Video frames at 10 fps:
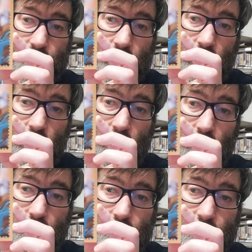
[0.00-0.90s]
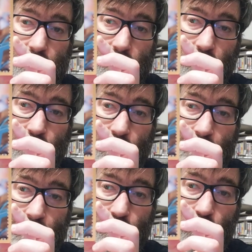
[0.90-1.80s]
here. A
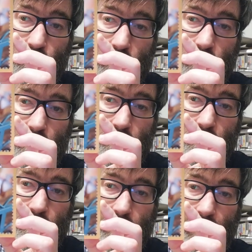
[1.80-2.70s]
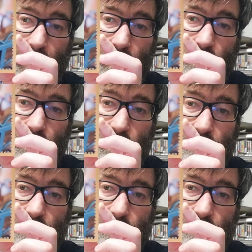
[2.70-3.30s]
very cute cat.